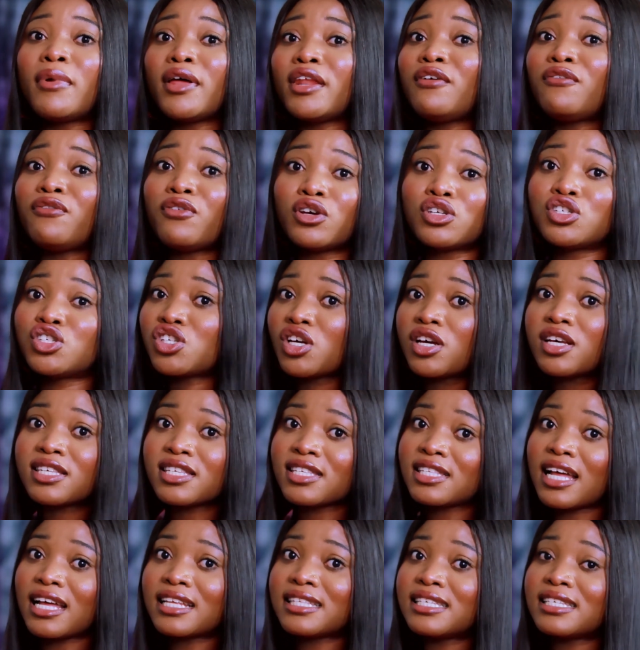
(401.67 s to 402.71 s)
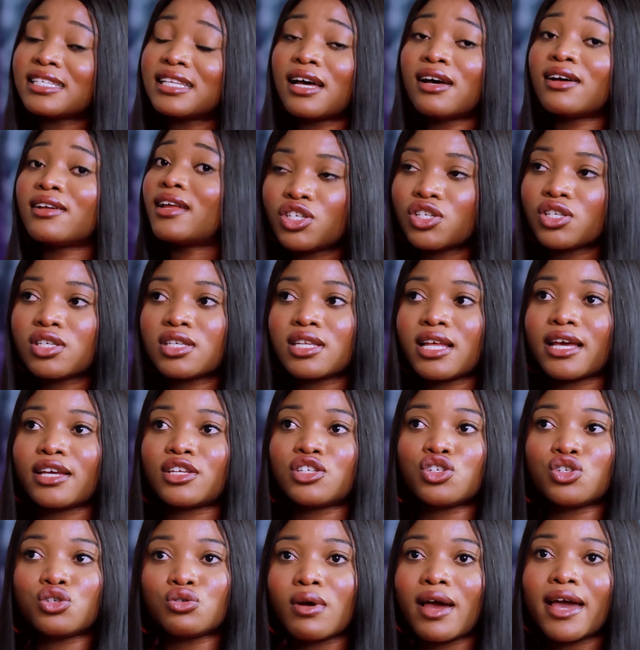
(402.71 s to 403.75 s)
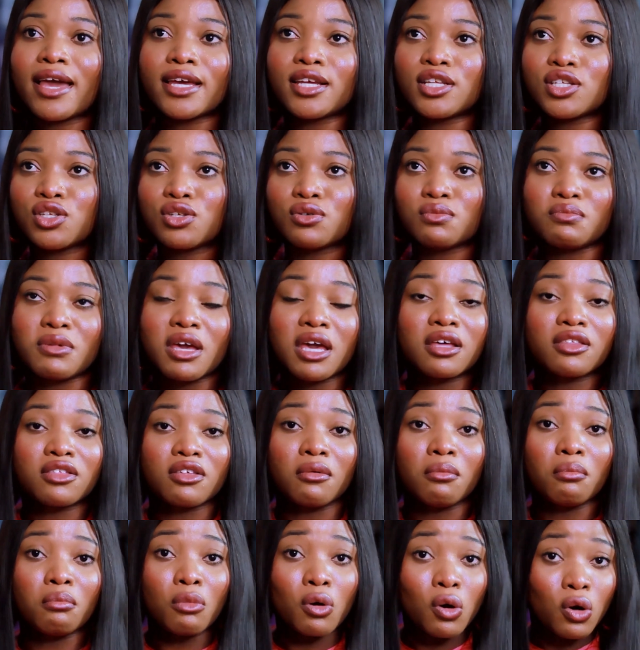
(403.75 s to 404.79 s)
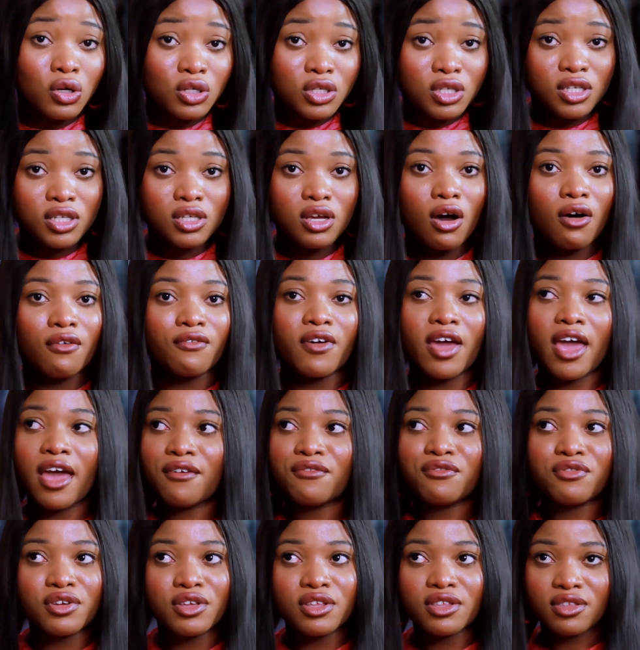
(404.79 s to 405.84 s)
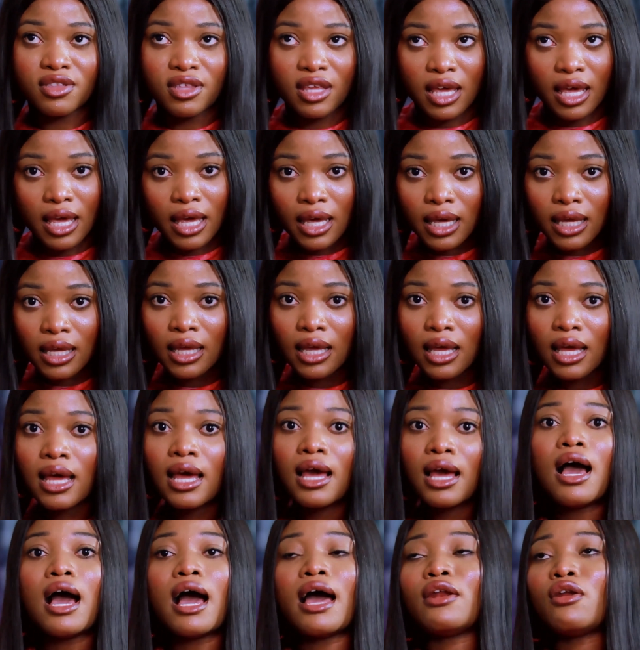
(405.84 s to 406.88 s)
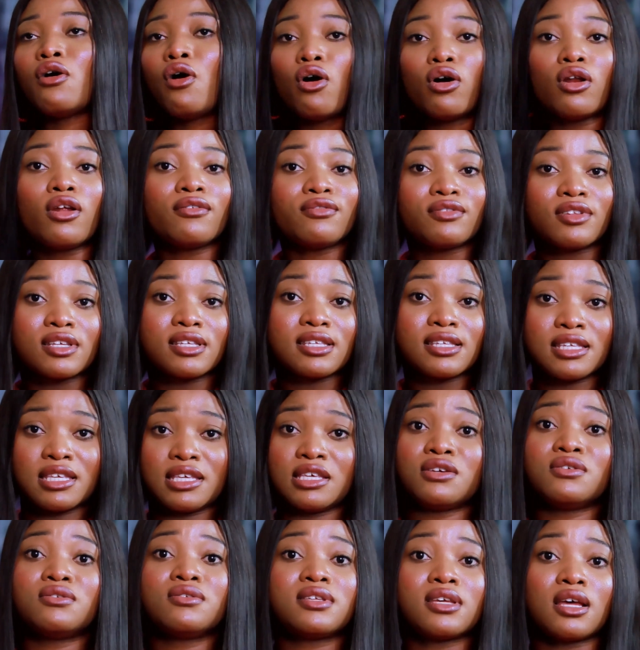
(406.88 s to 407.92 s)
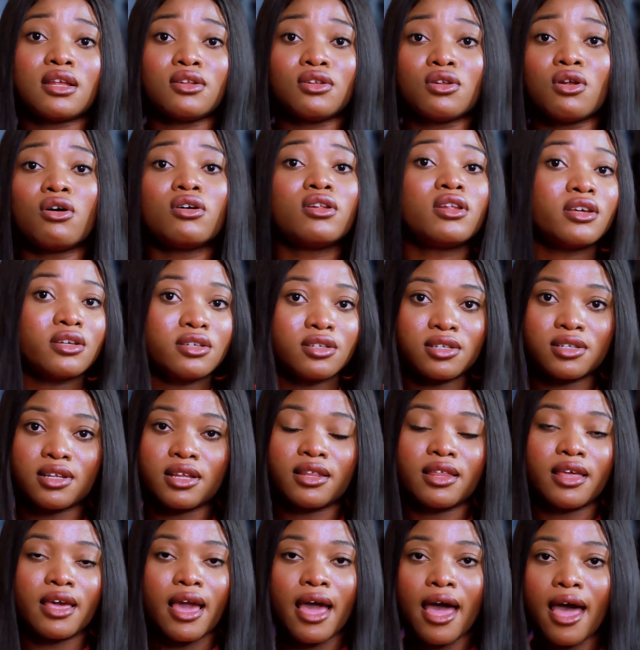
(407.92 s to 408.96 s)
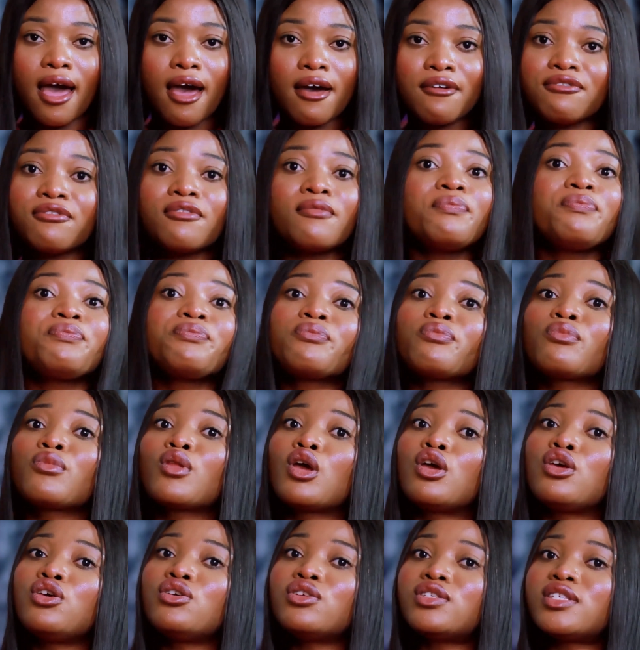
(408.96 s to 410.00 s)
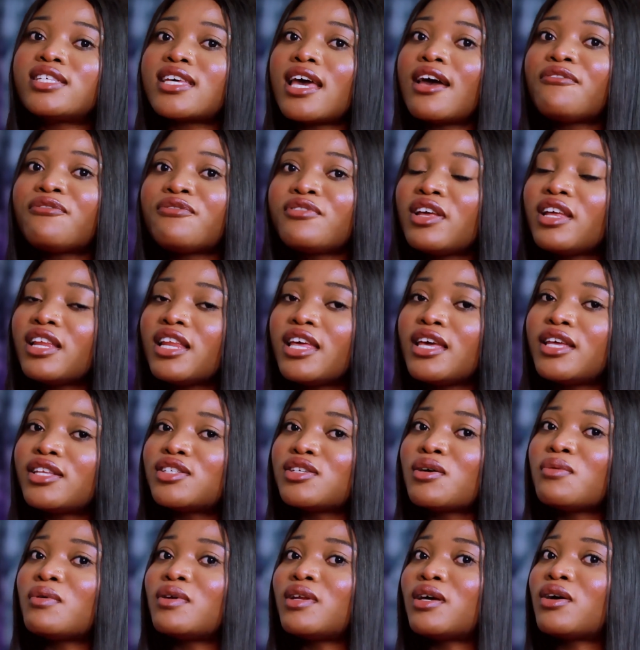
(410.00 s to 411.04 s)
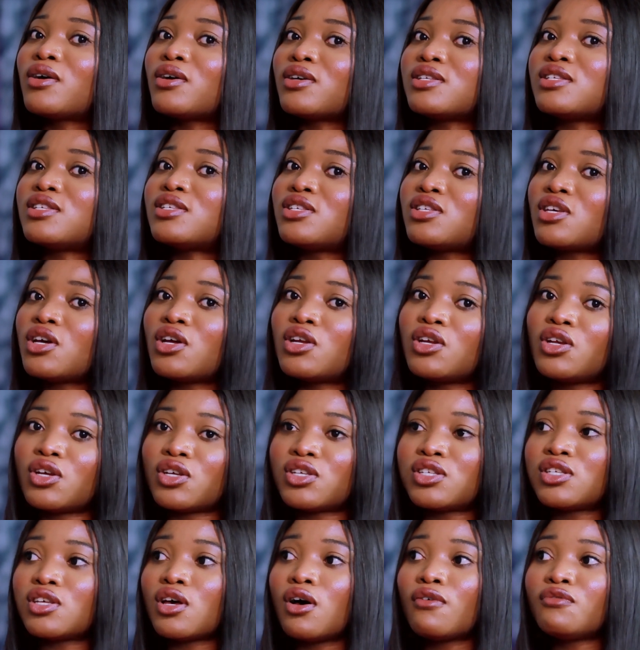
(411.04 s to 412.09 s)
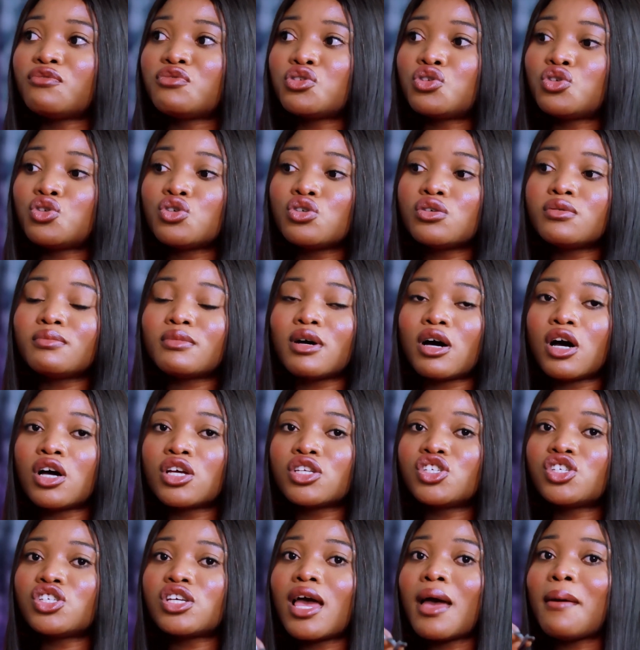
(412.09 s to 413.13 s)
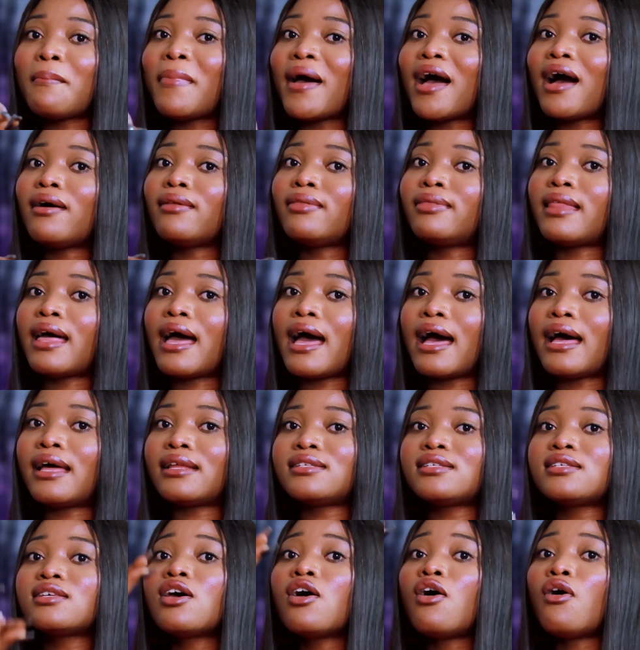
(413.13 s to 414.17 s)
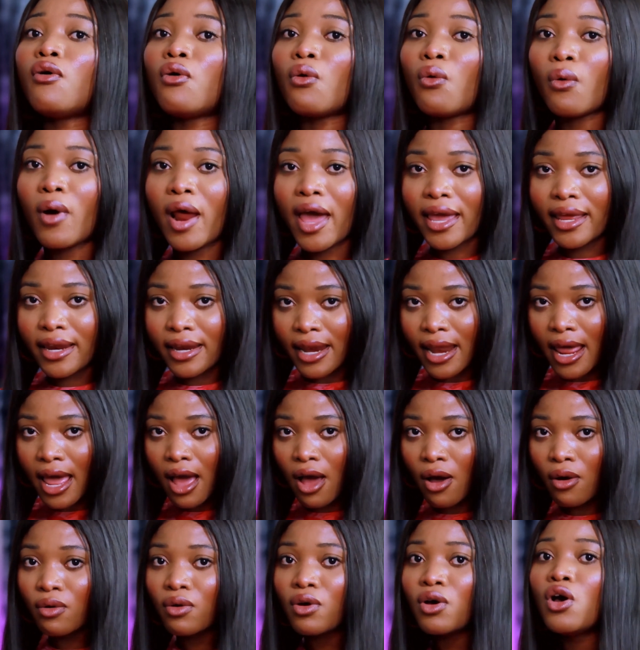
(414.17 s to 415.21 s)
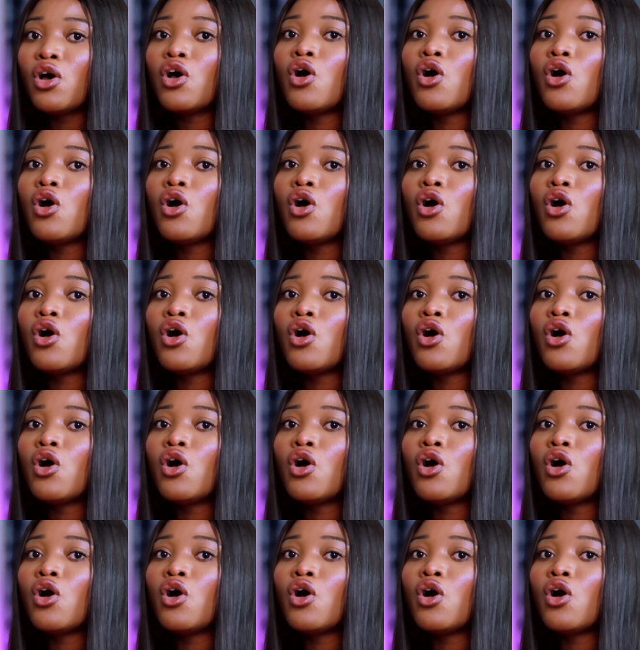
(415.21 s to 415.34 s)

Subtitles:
But if you're just starting out, just trying to make the most of everything and all of the skills and knowledge that they have, you definitely don't want to concern yourself too much about that right now.